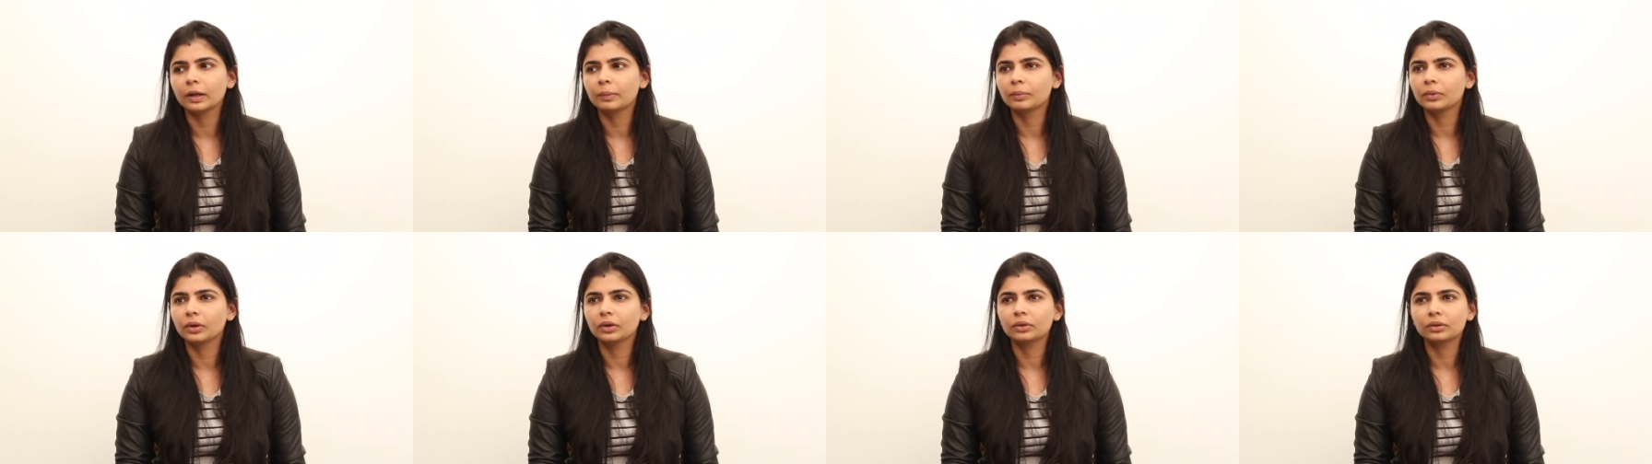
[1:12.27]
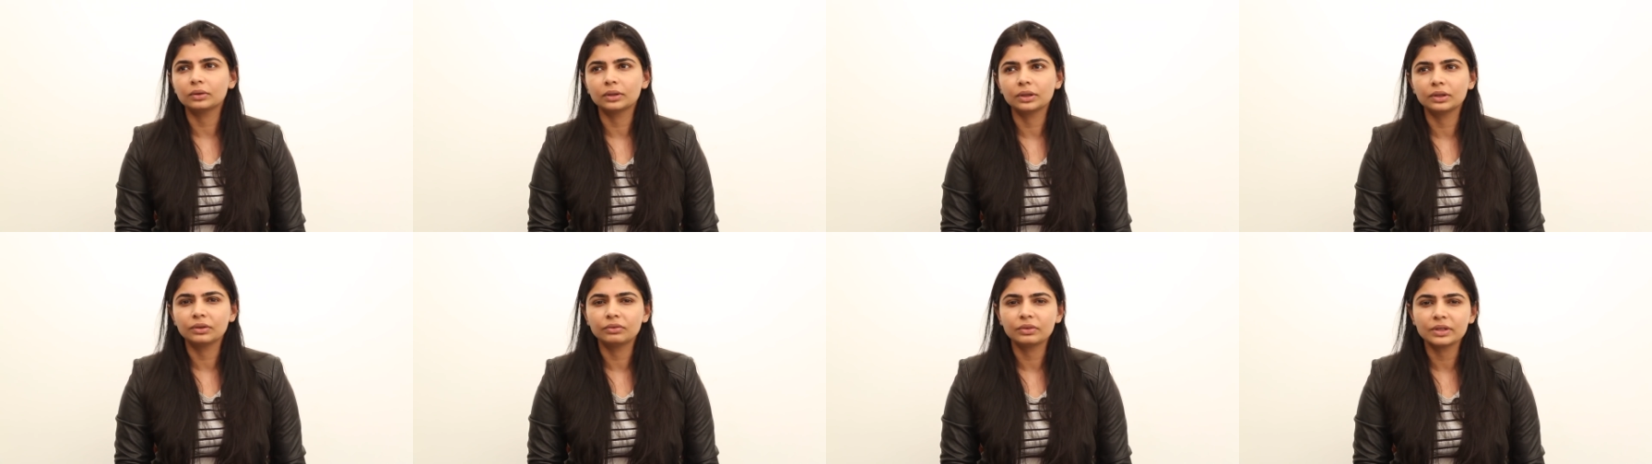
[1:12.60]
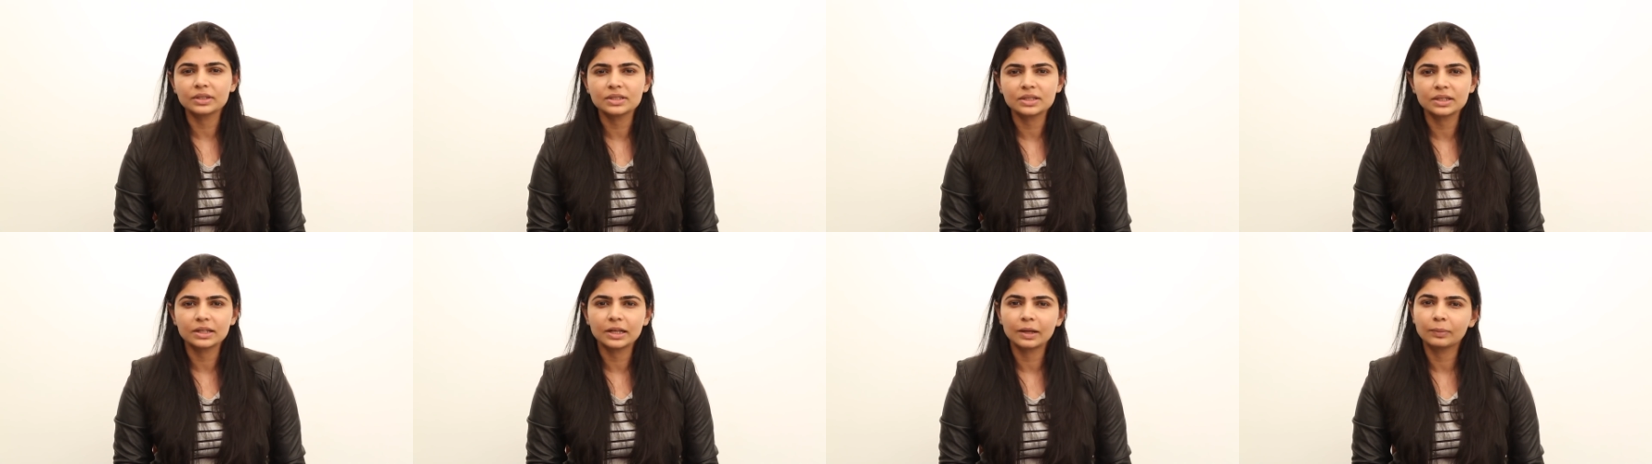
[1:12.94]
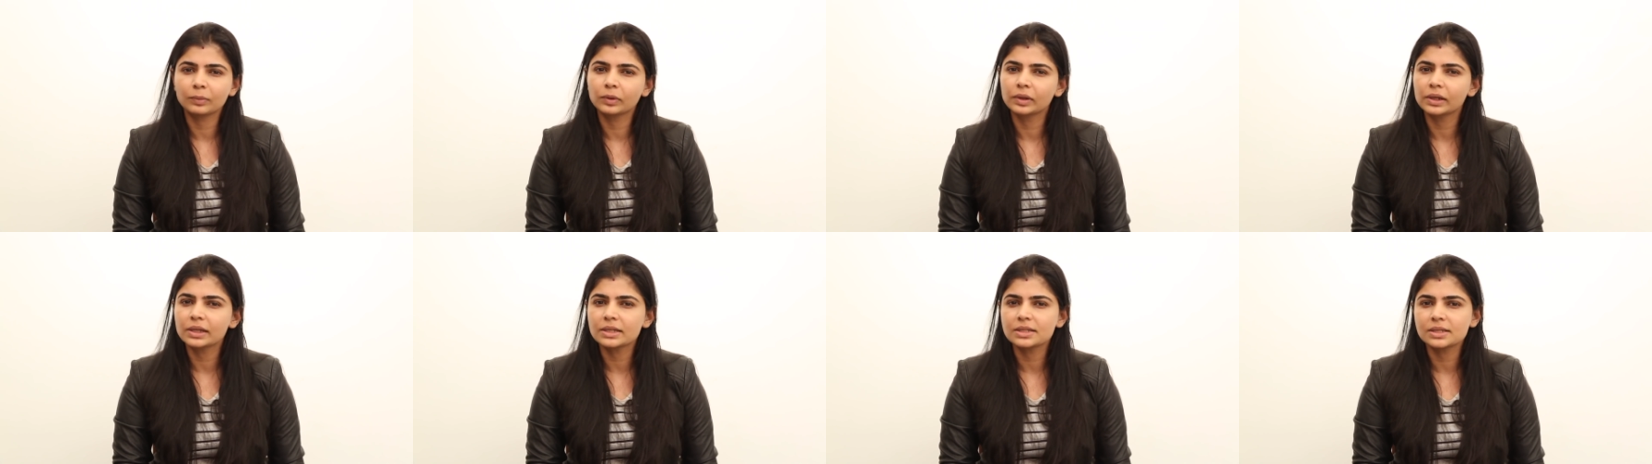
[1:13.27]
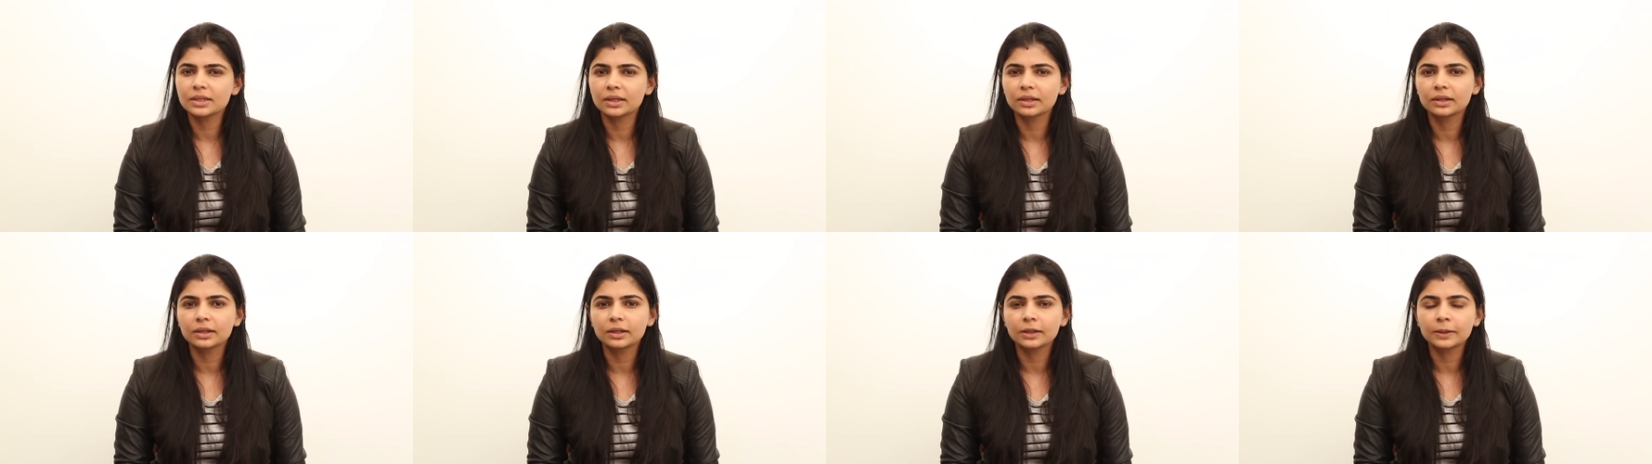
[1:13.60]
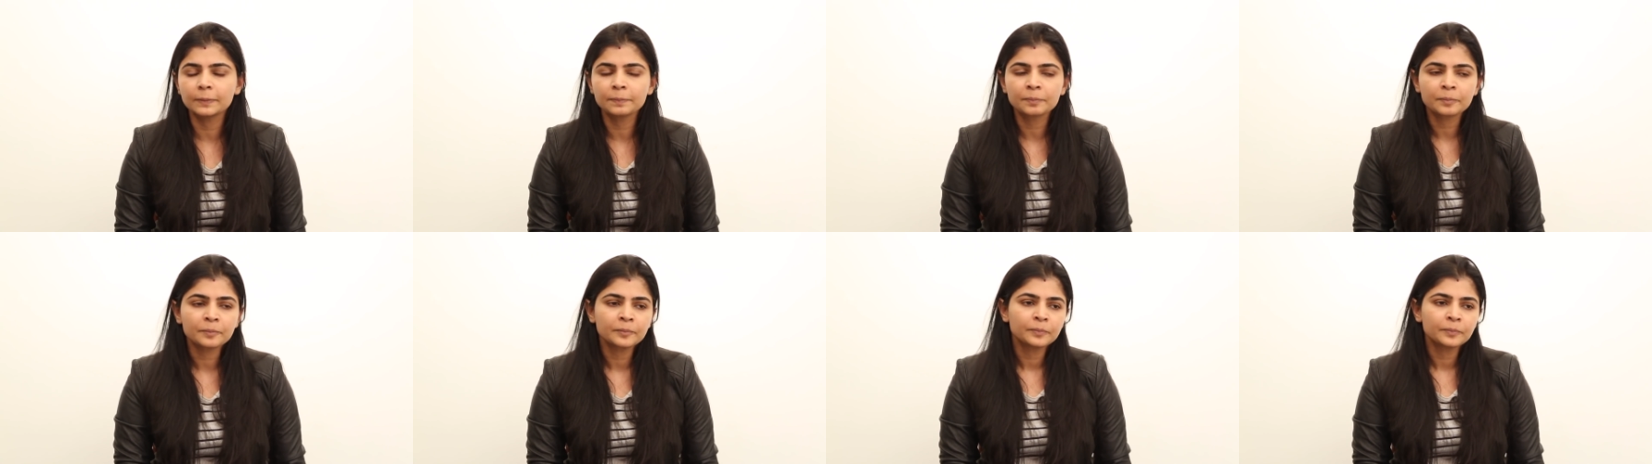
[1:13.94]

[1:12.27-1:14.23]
I'm not interested, I'm only a singer,